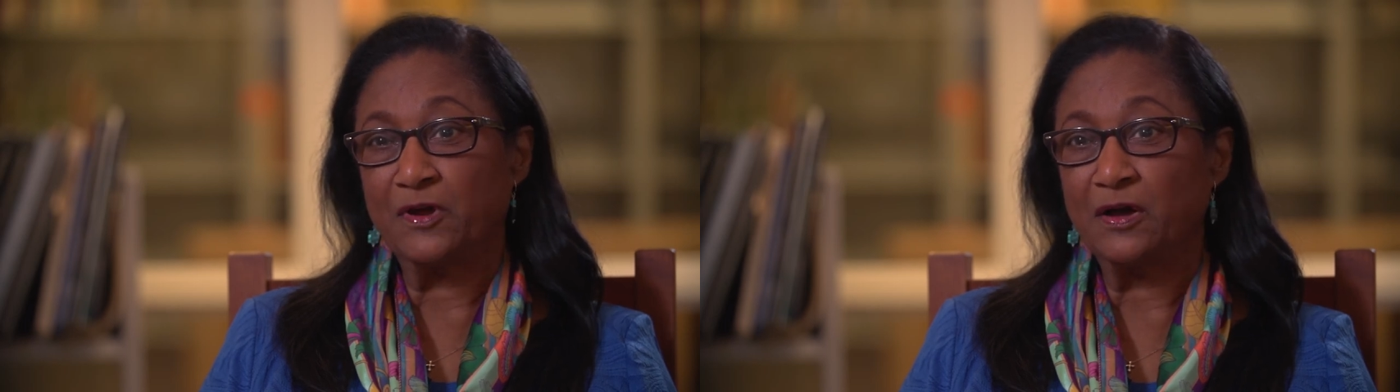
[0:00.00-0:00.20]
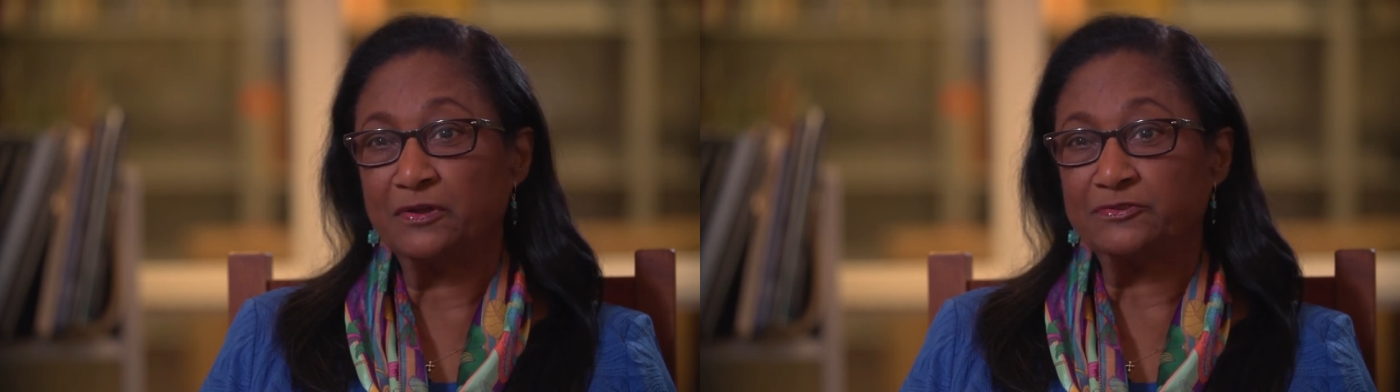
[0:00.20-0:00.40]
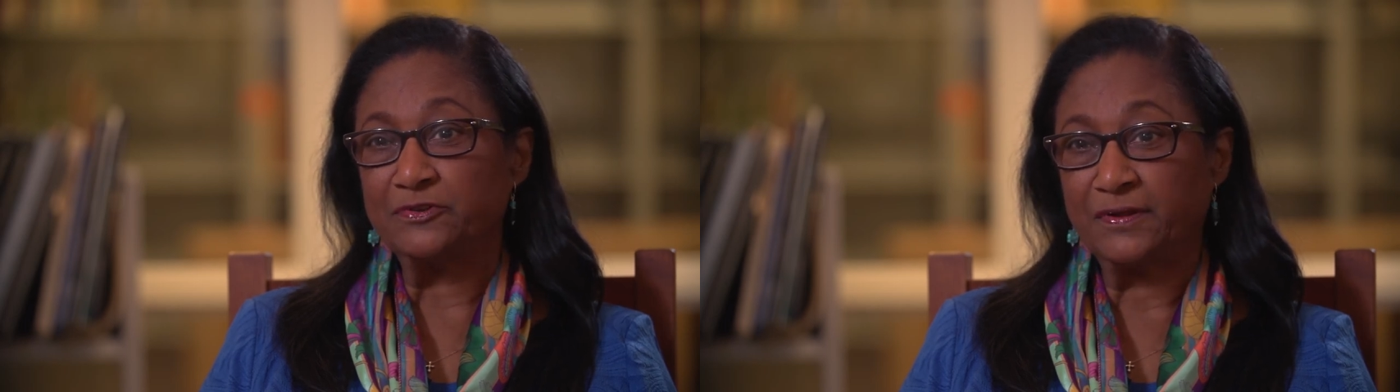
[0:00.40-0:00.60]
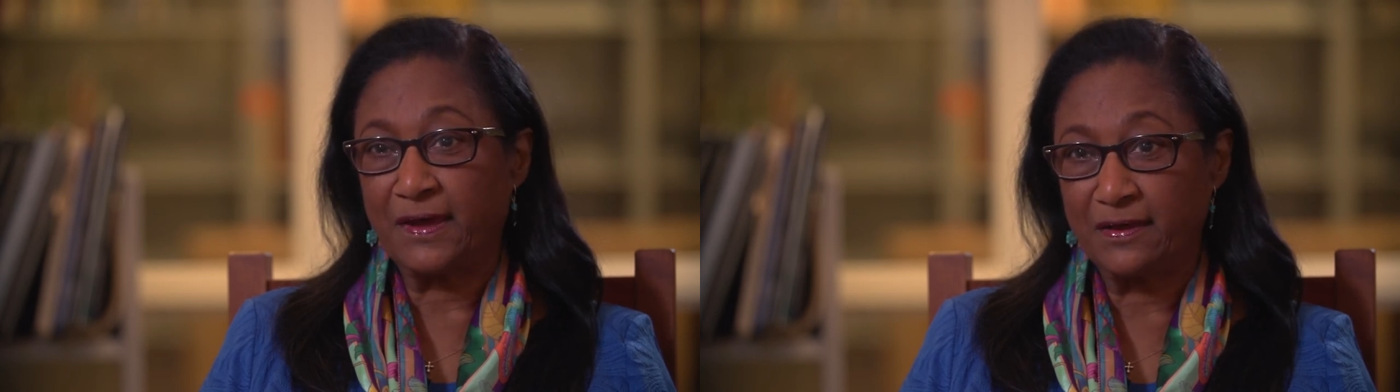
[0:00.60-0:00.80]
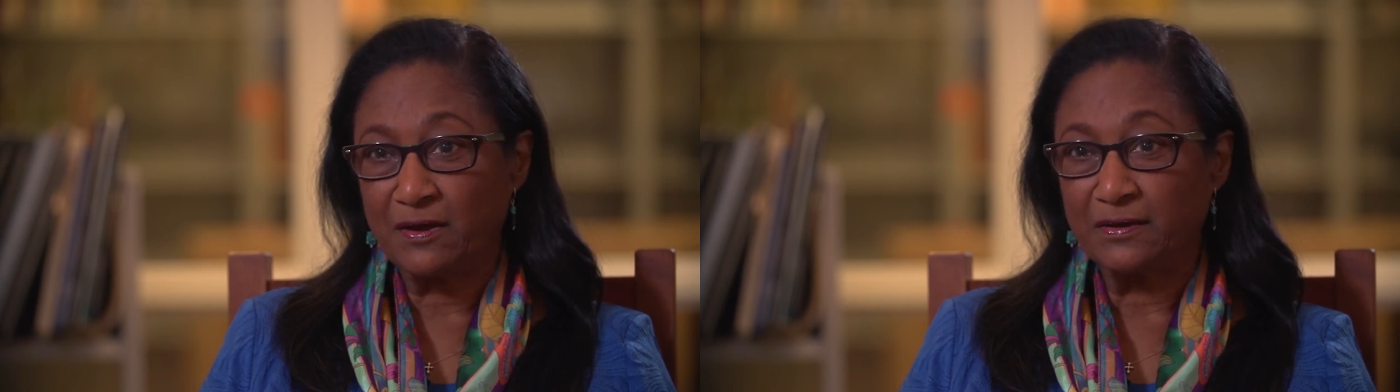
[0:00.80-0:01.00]
knowledge that
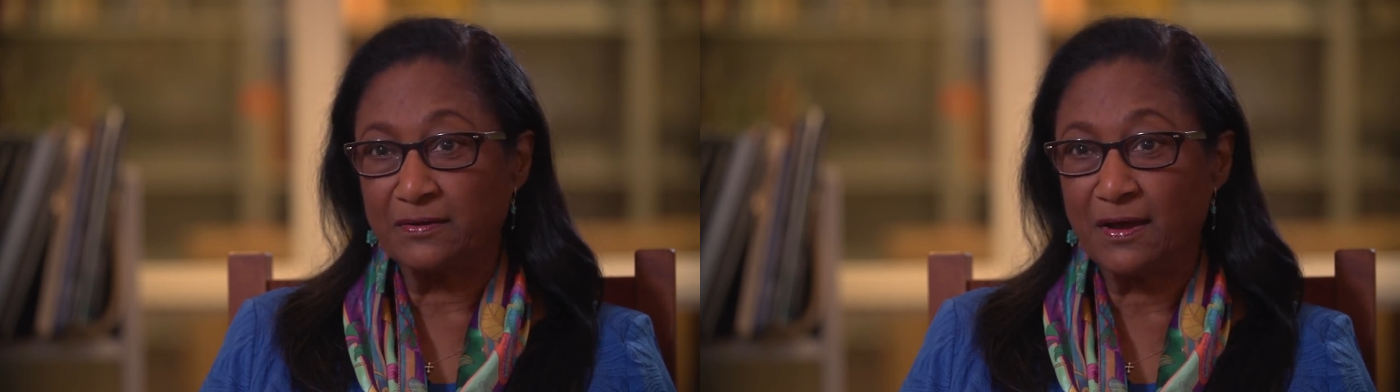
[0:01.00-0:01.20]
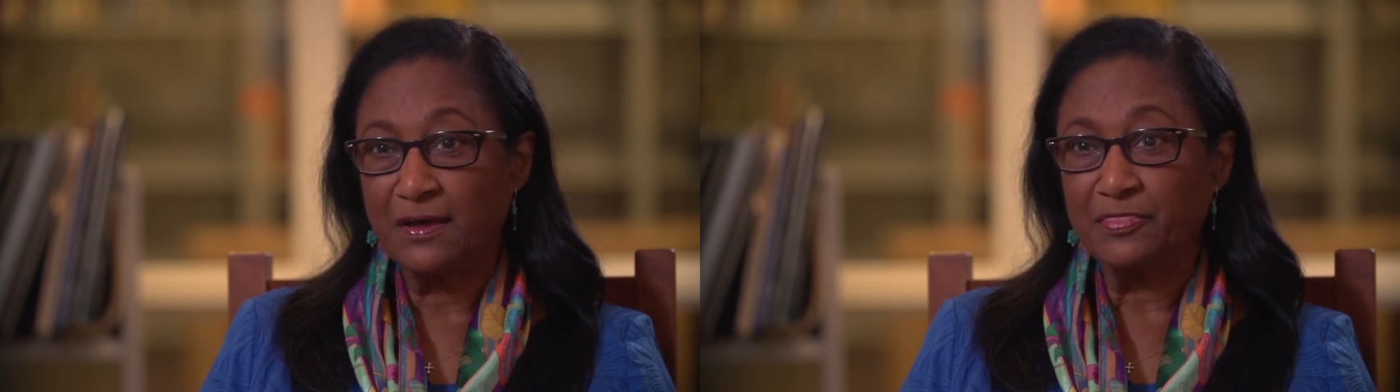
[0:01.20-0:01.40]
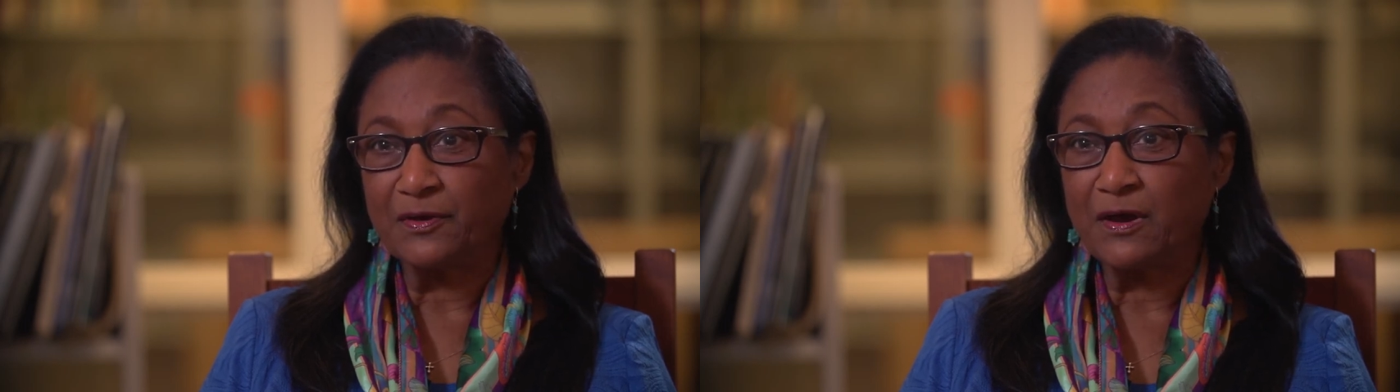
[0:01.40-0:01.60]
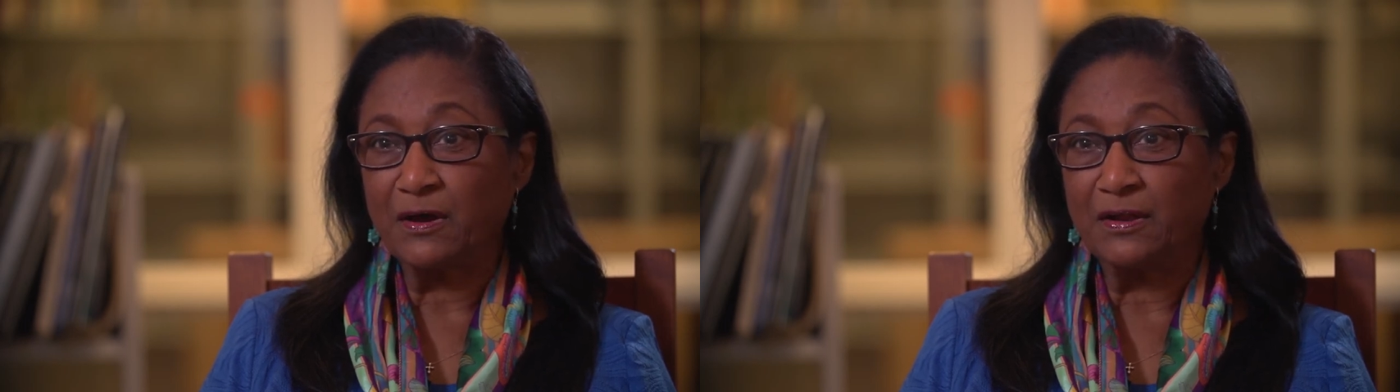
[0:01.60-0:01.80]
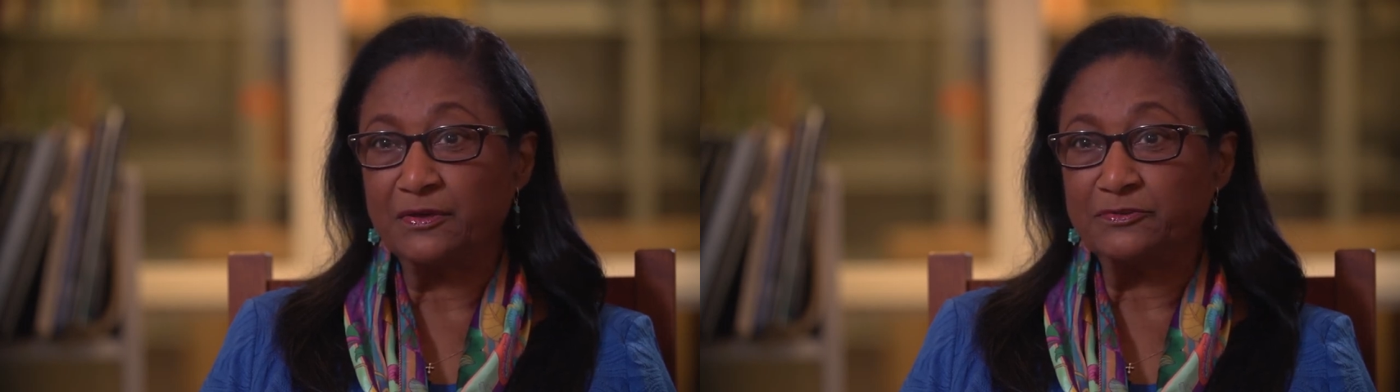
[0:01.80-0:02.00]
I got at the
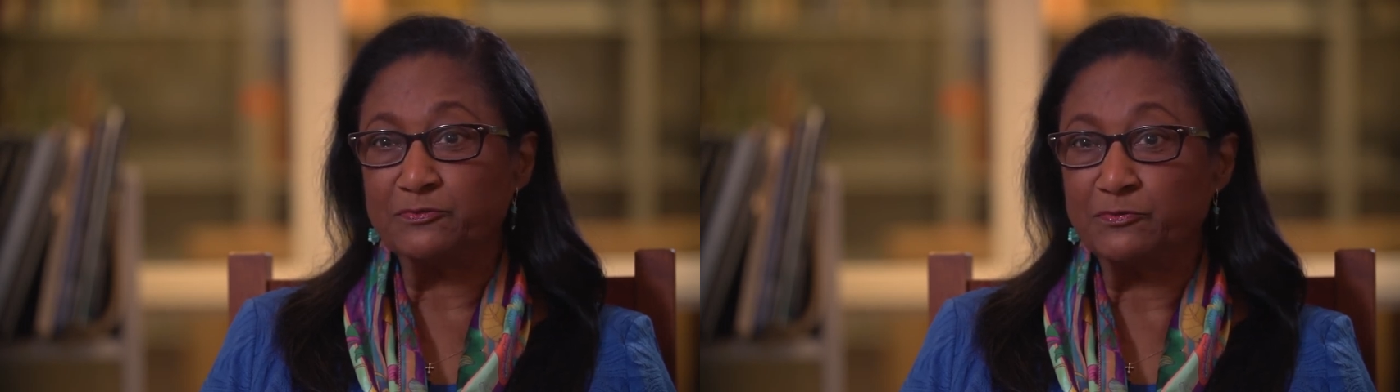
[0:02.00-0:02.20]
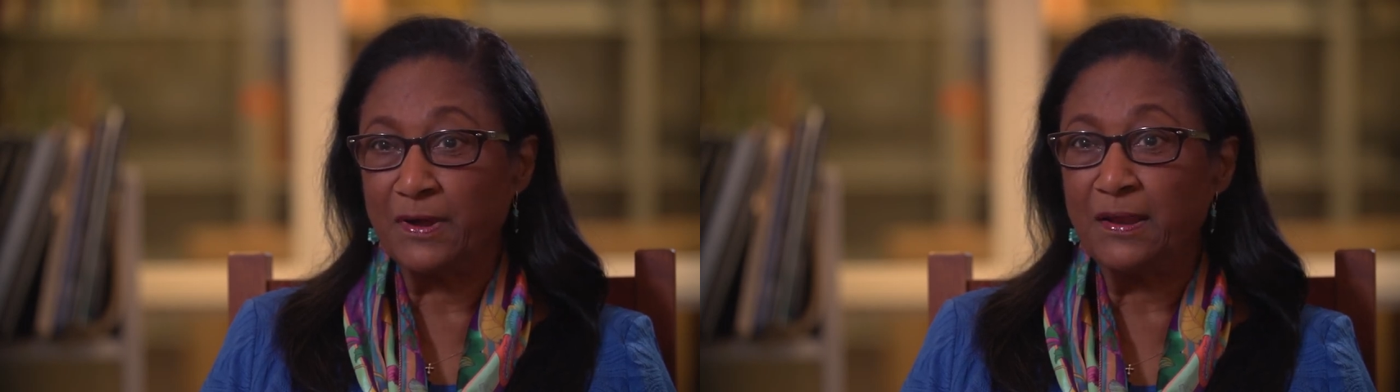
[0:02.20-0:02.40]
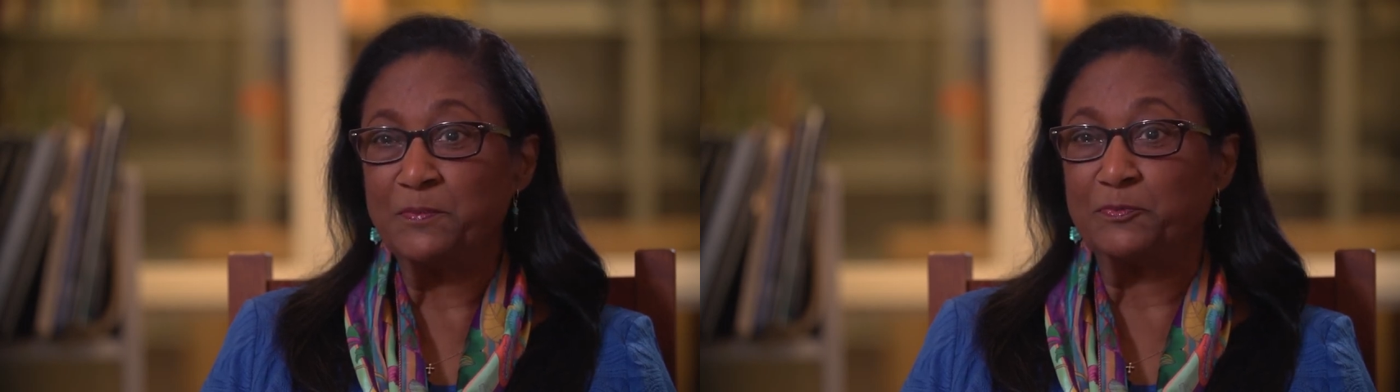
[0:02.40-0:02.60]
college really